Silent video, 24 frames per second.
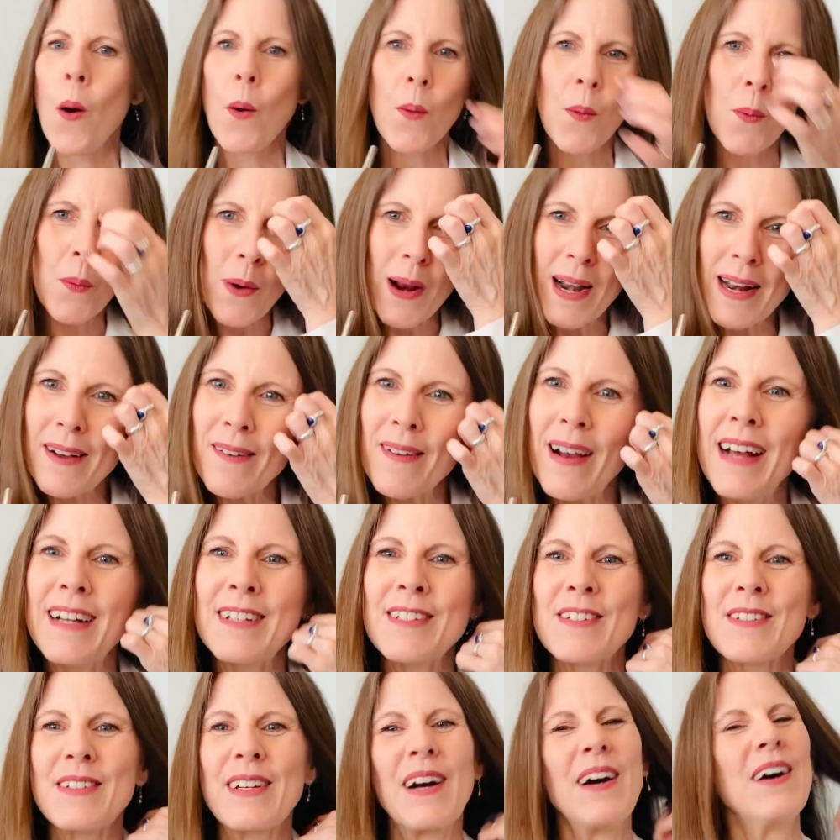running
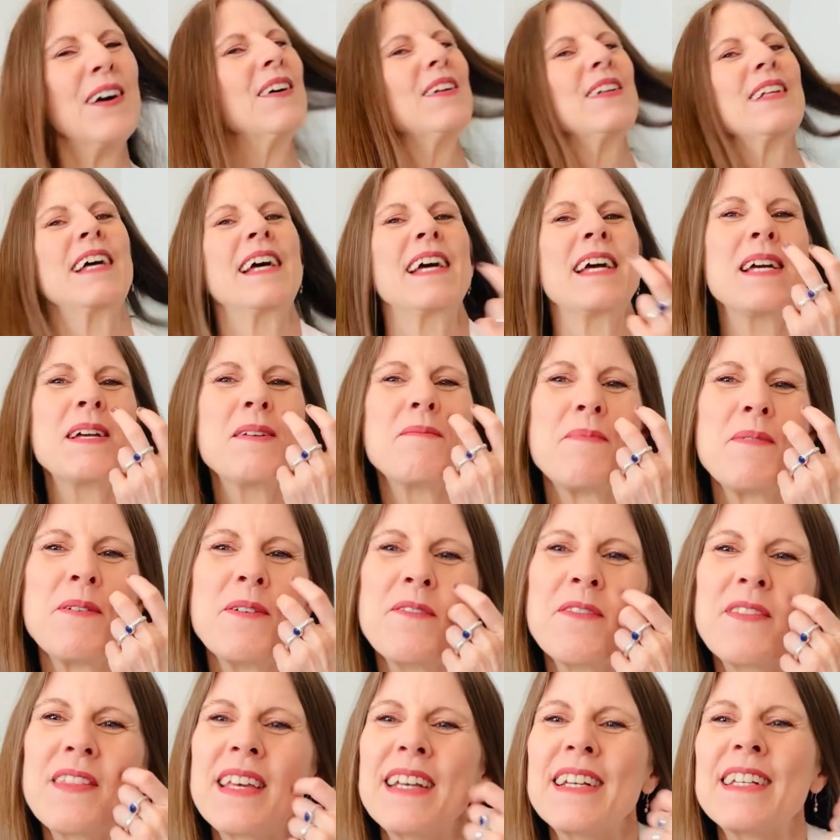around doing a whole heap
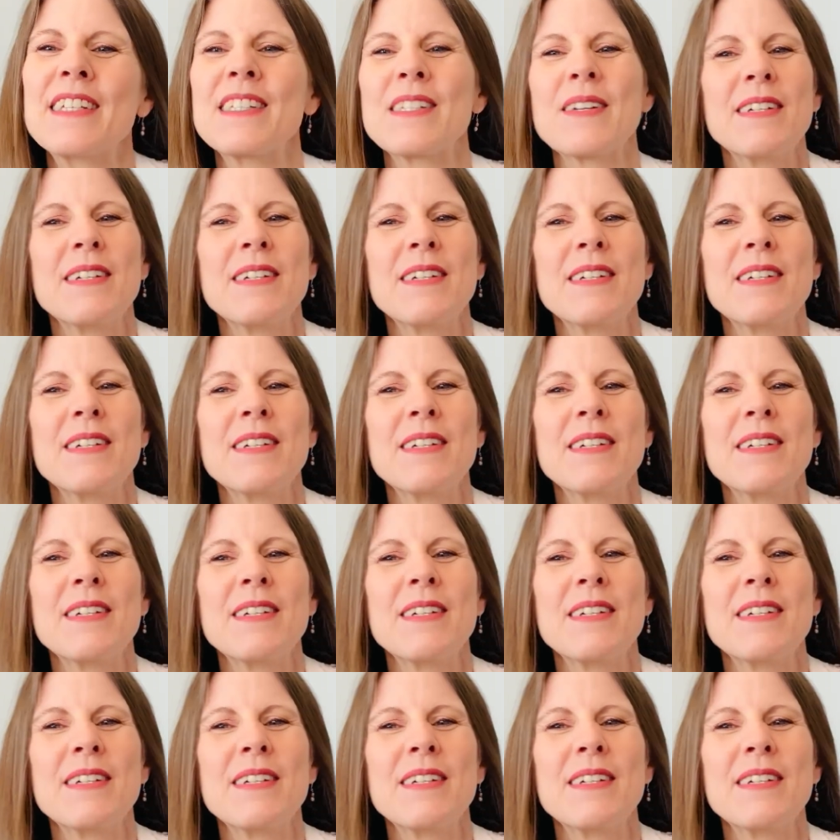of things.